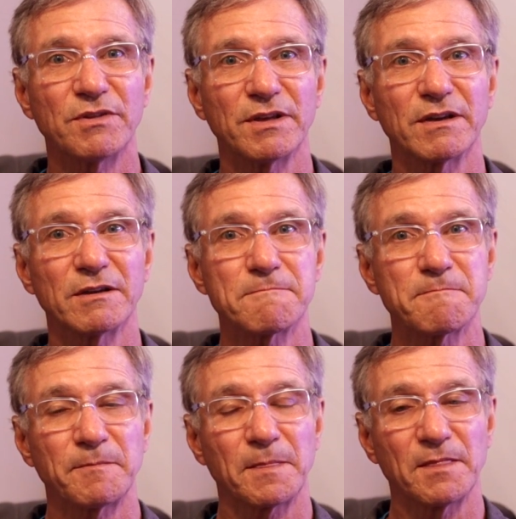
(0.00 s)
the
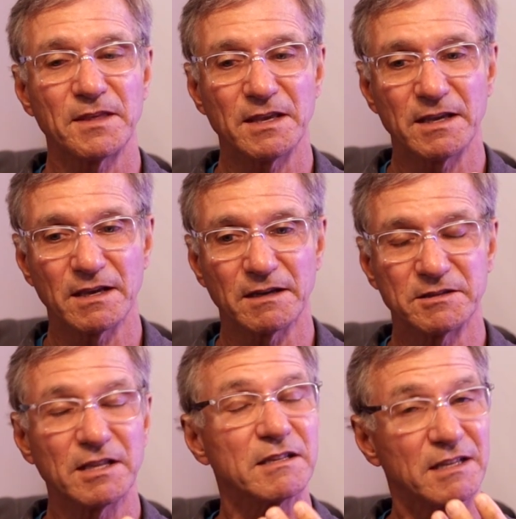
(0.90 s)

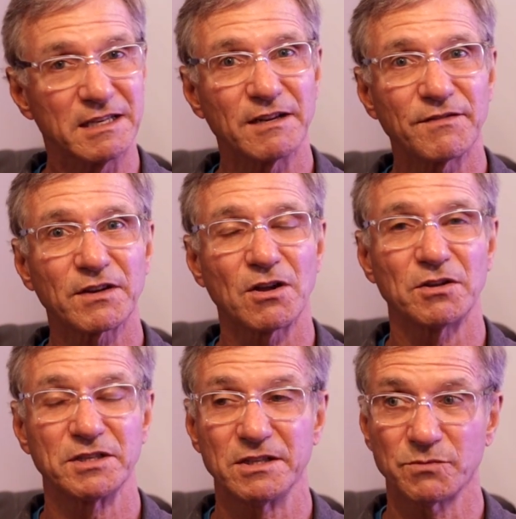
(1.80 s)

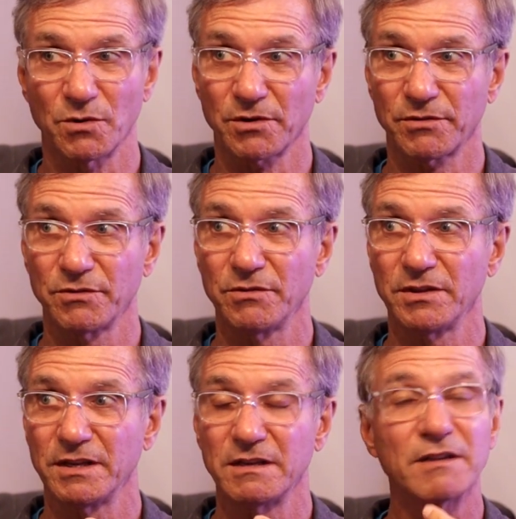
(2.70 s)
difficulties, work through
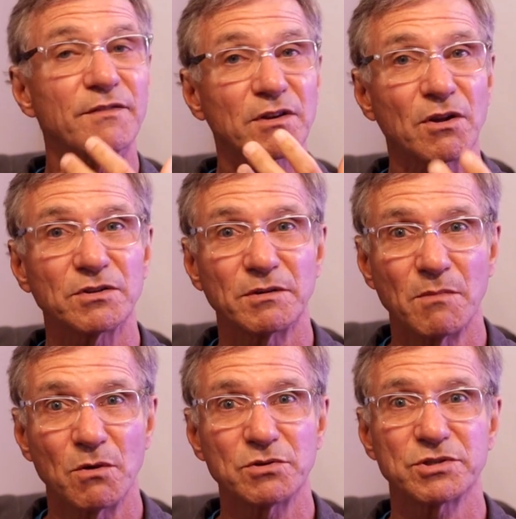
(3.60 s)
the difficult
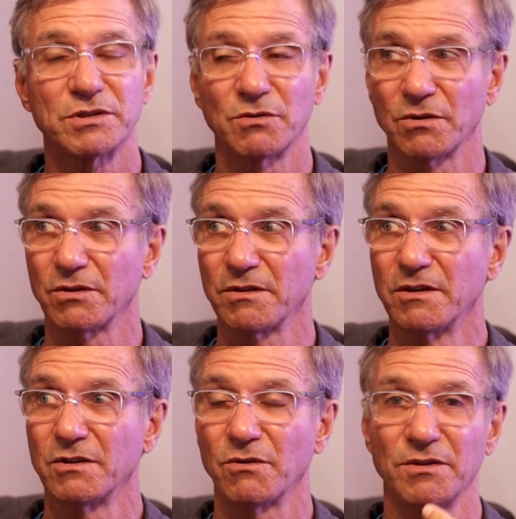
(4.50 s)
emotion or
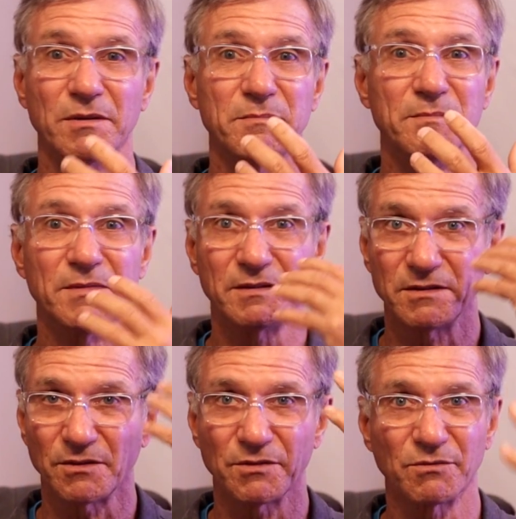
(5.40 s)

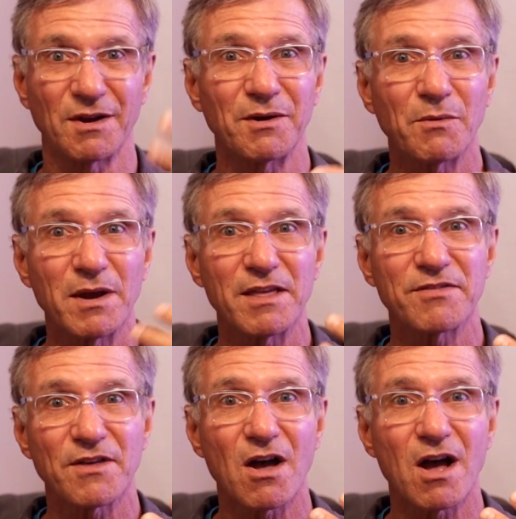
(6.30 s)
the runaway
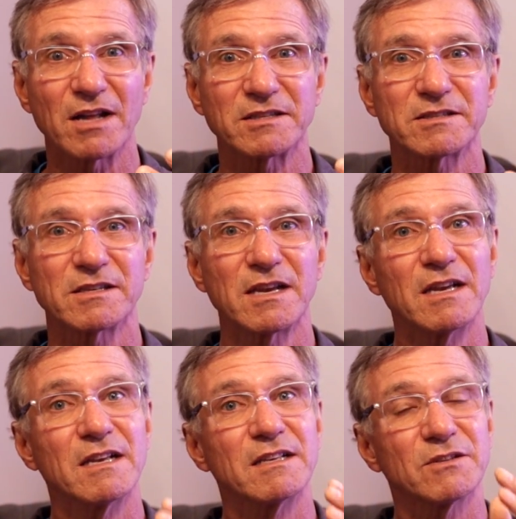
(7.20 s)
thoughts,
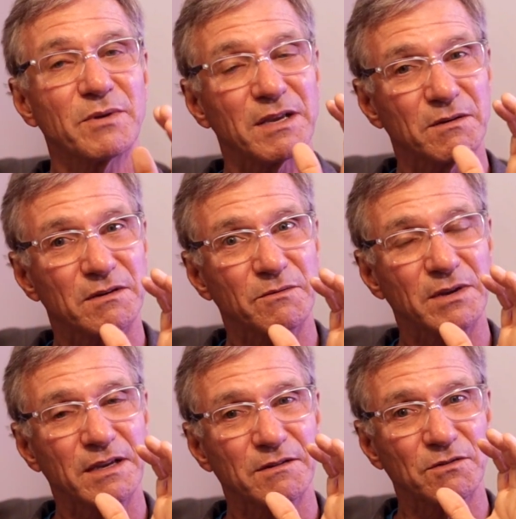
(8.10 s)
so we
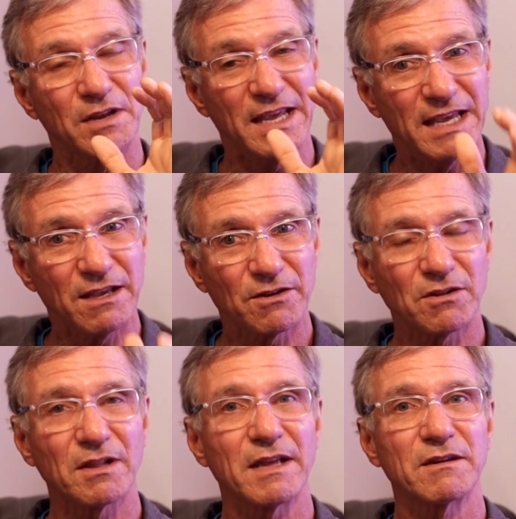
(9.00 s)
can
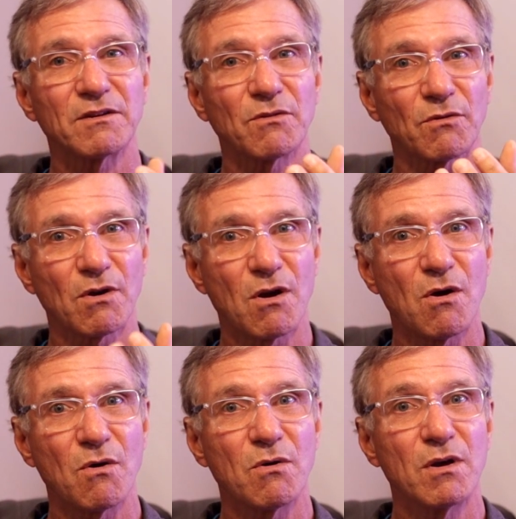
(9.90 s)
heal and
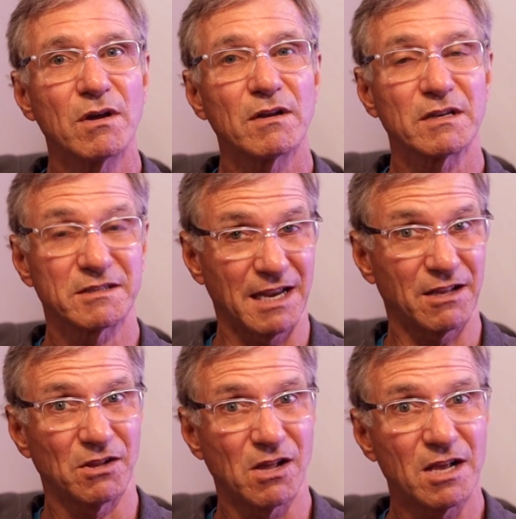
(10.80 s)
grow
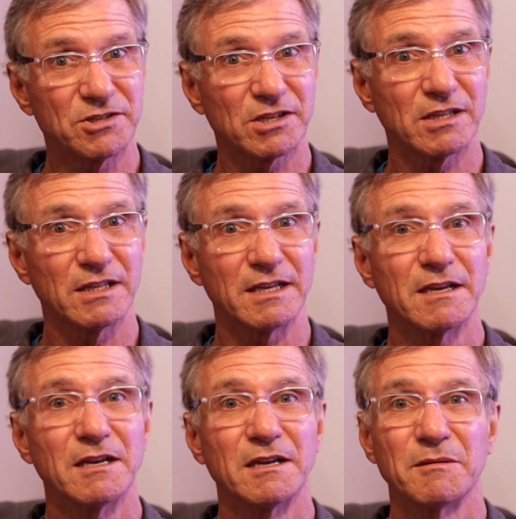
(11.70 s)
psychologically.
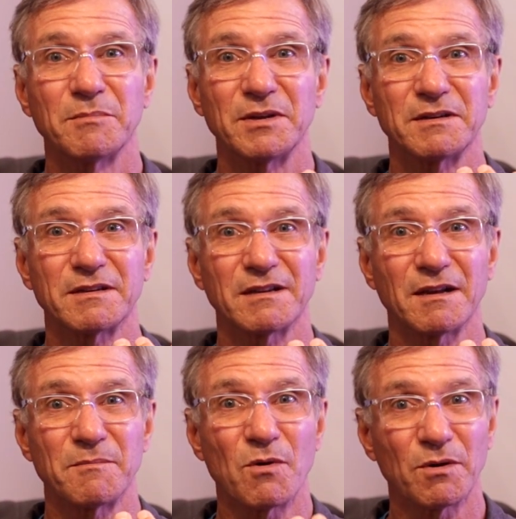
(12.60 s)
But
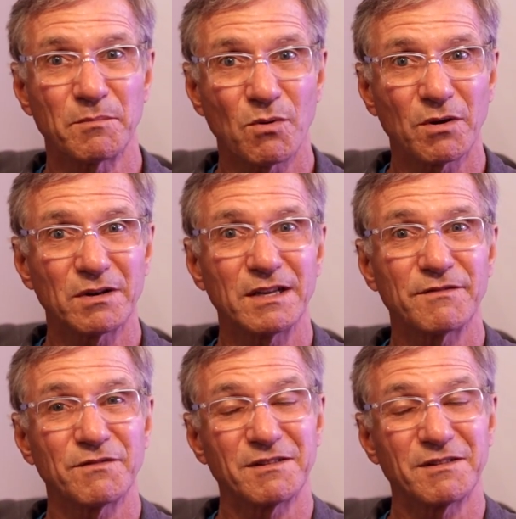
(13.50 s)
more importantly,